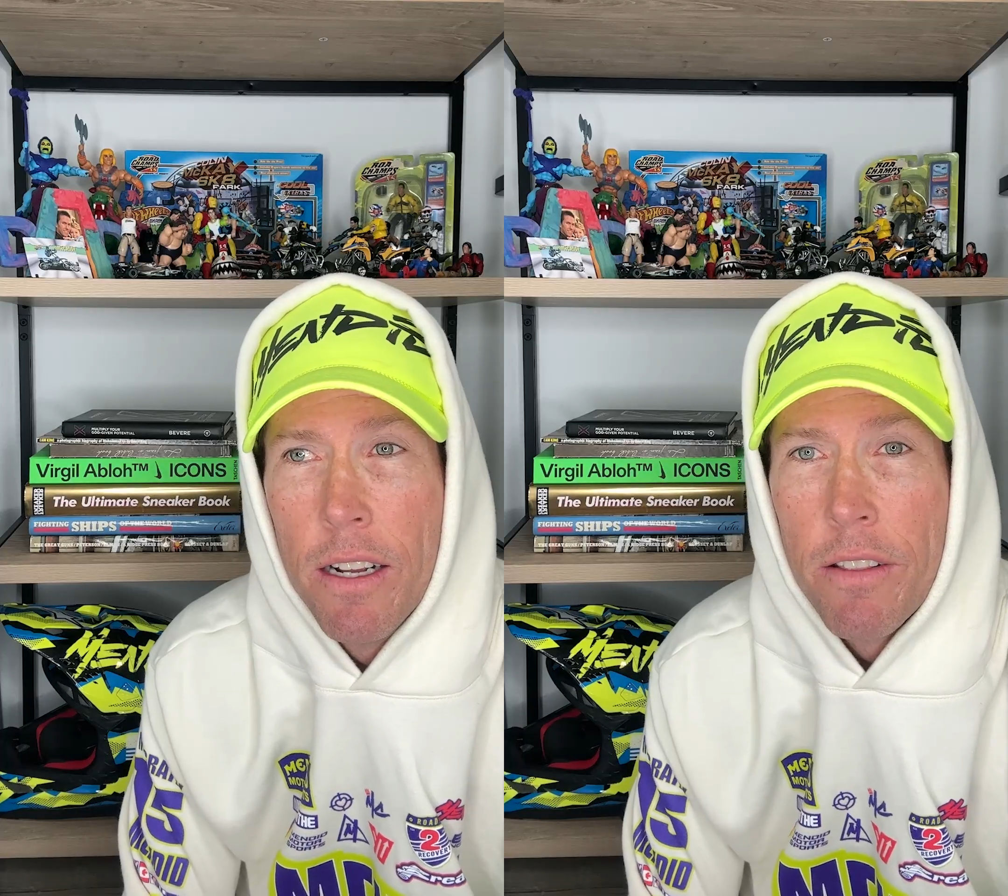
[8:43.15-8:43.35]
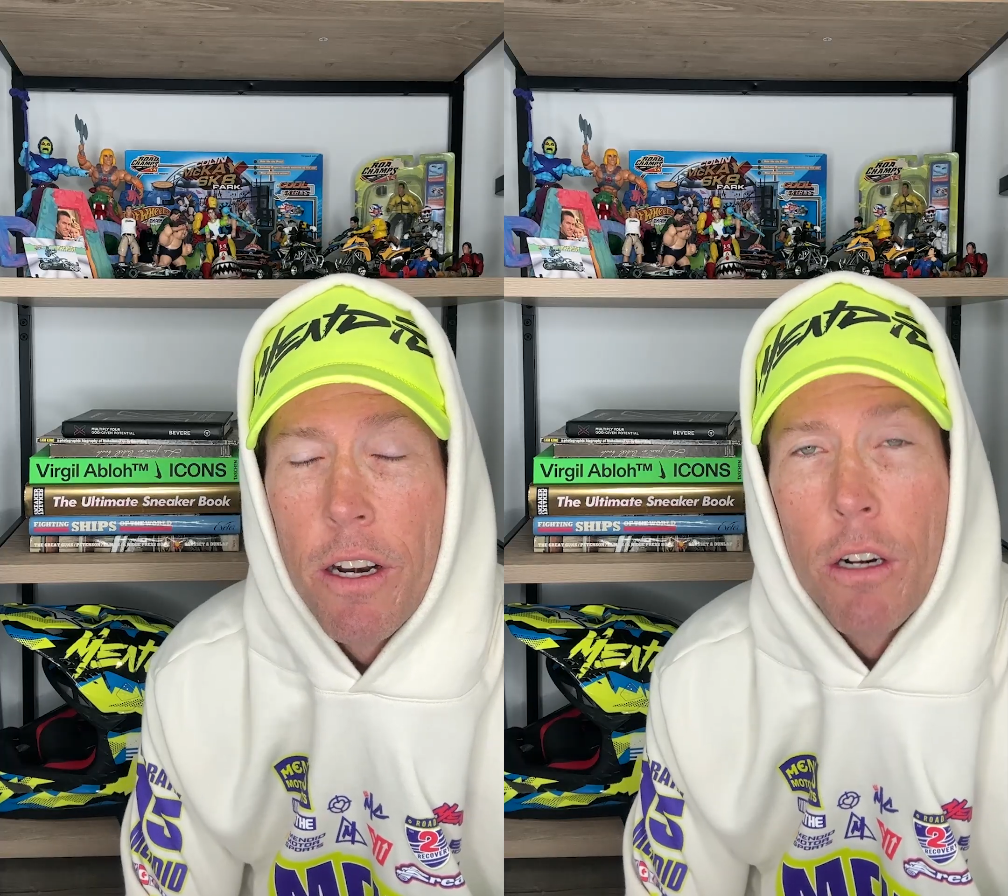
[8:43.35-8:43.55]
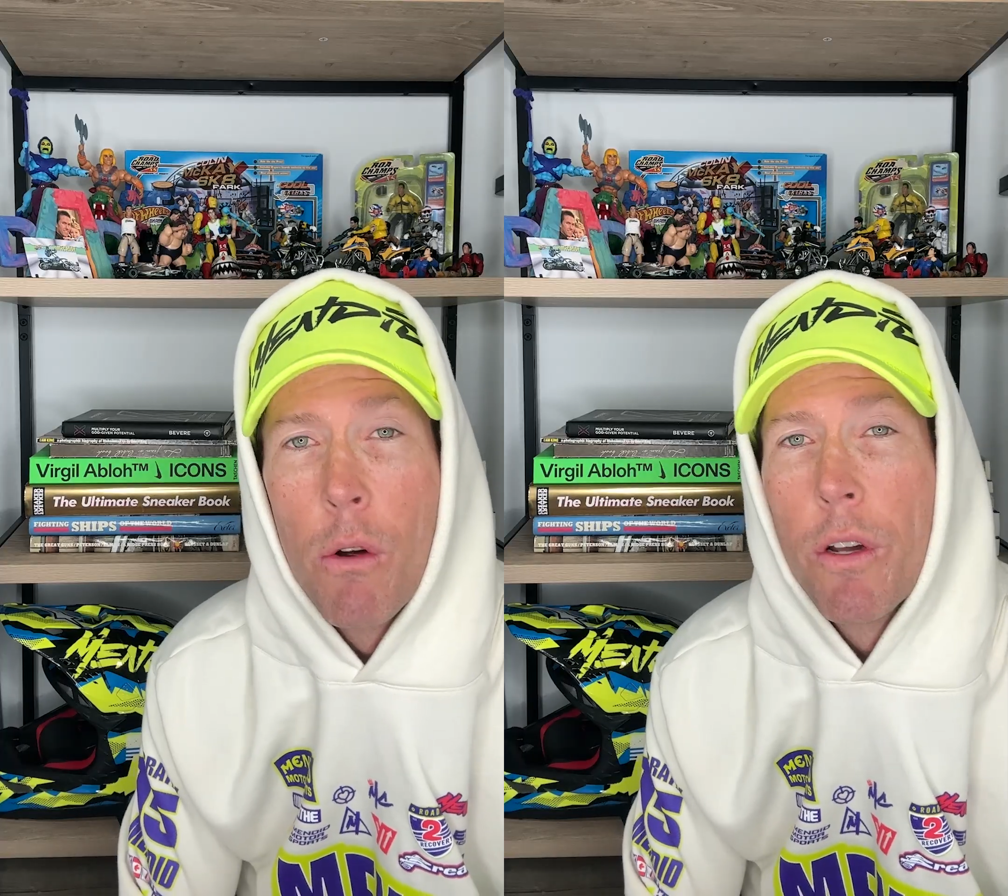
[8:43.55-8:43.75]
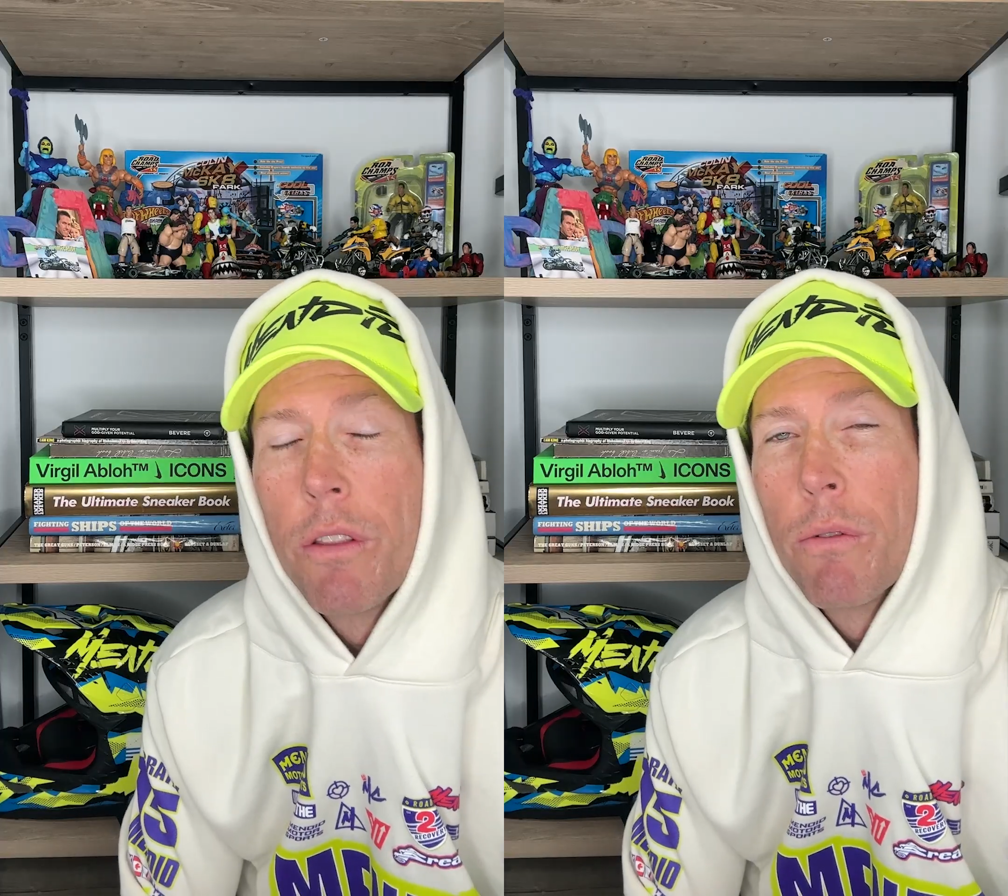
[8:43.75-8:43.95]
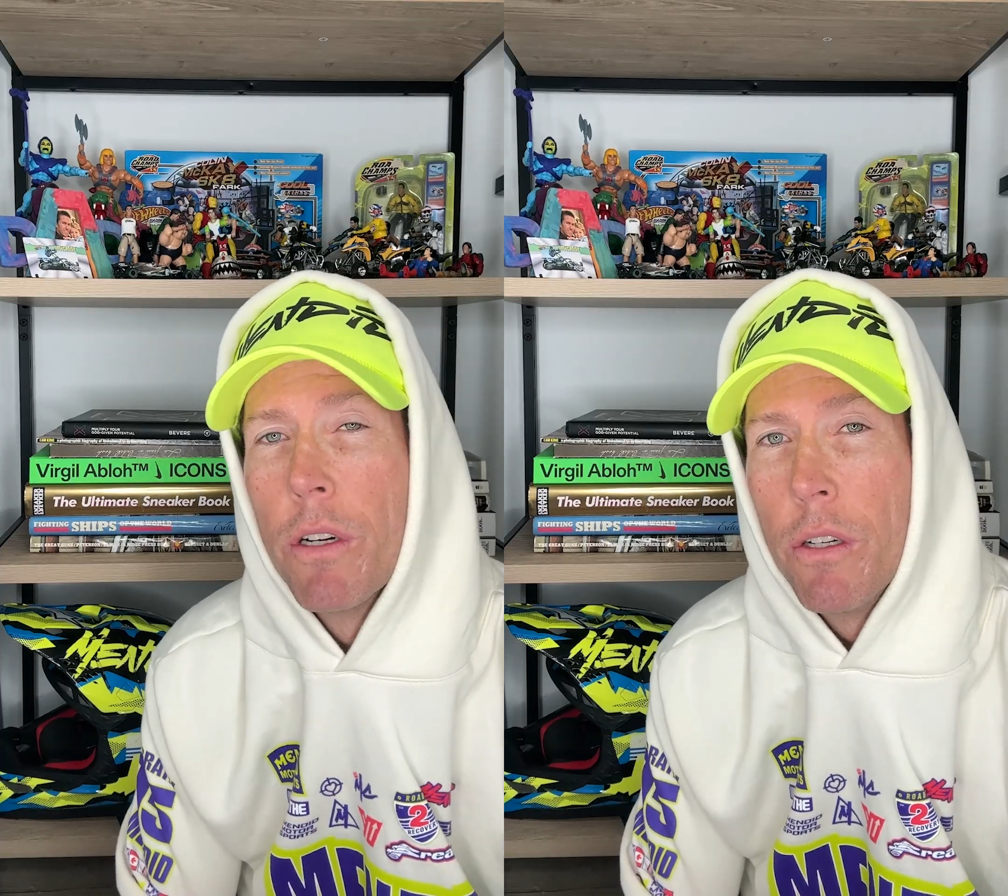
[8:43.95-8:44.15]
that are going
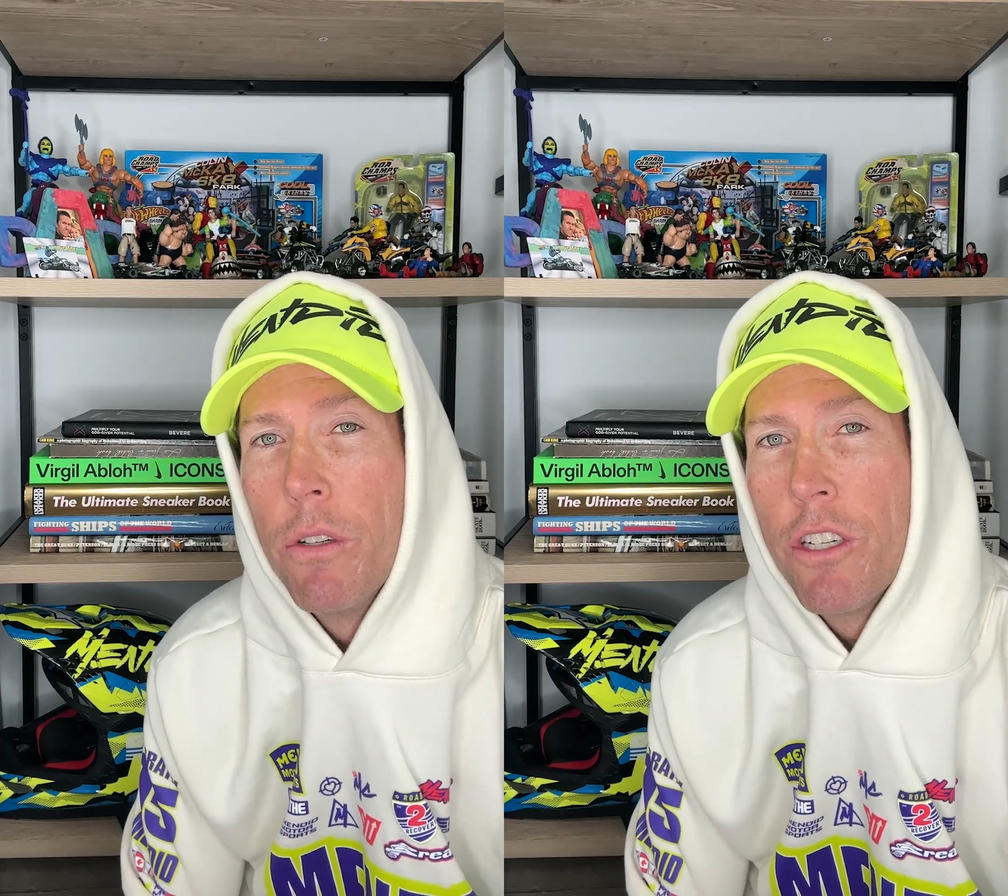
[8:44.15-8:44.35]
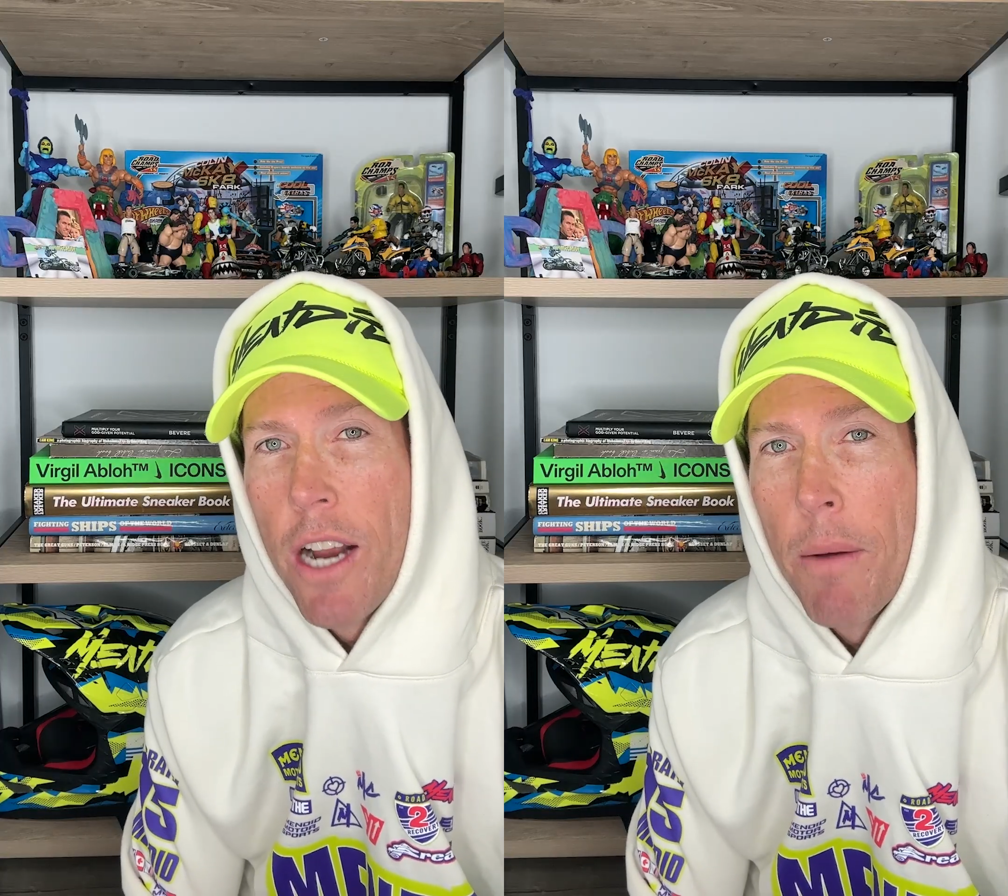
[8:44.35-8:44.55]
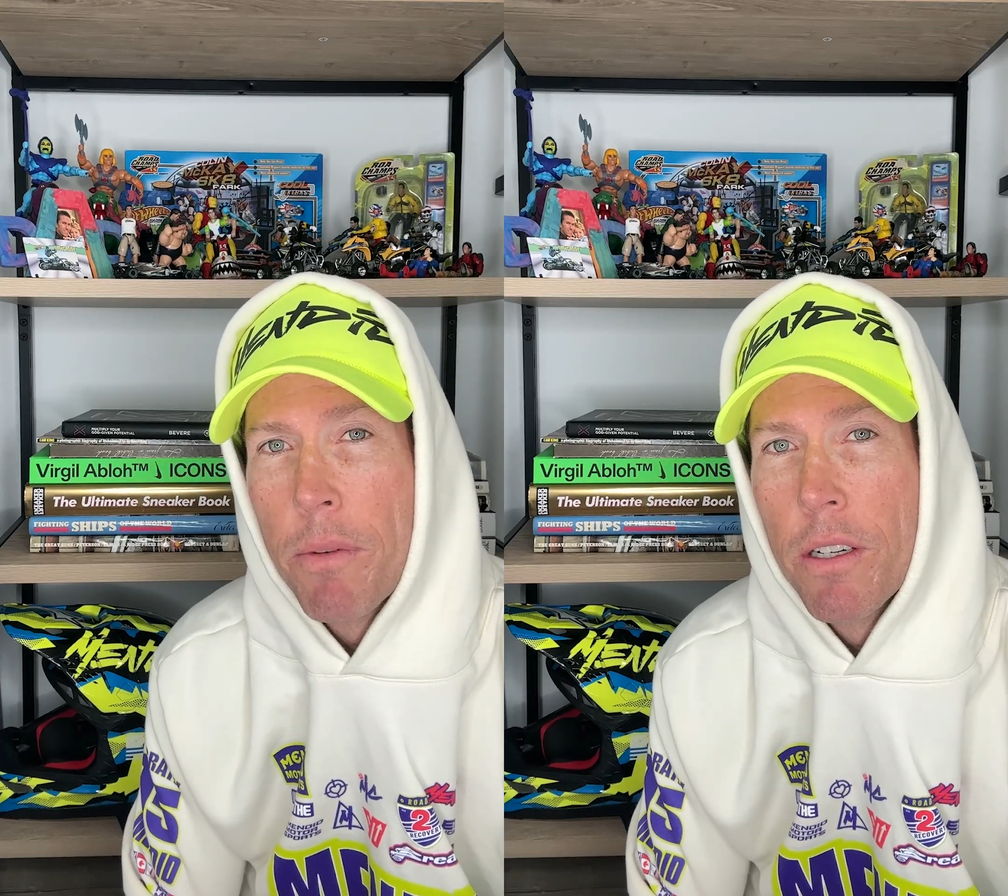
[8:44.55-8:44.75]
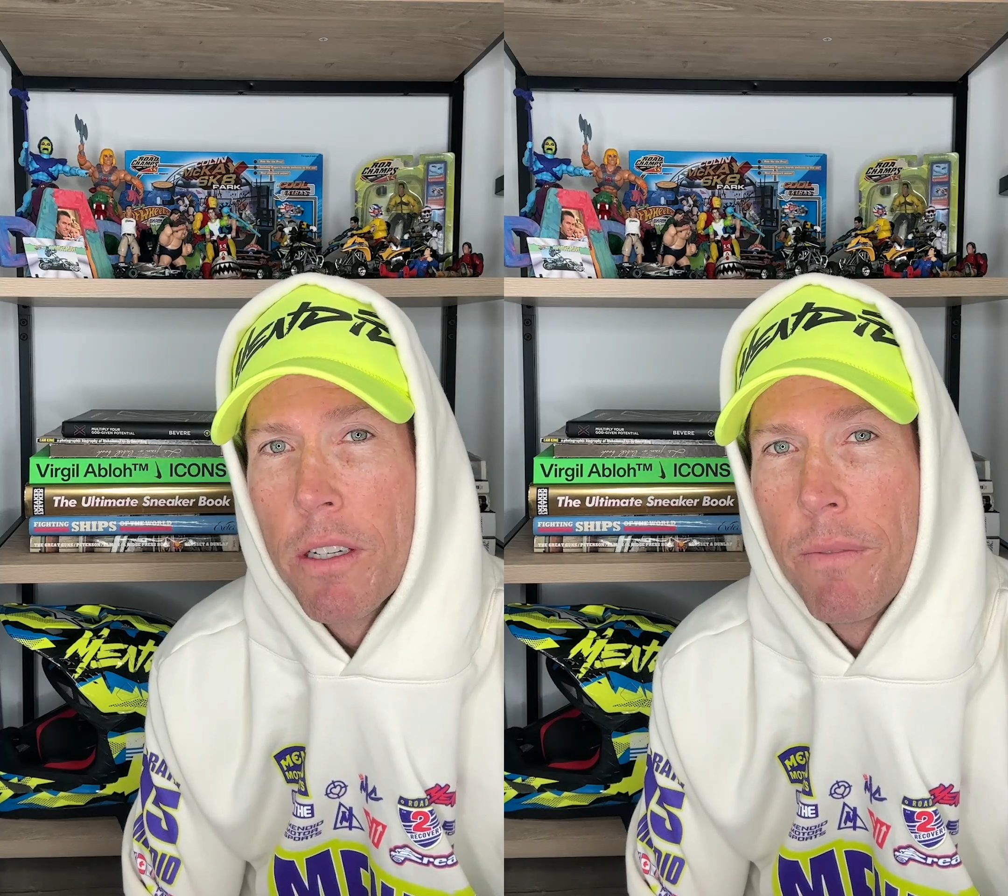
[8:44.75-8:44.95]
through a new chapter.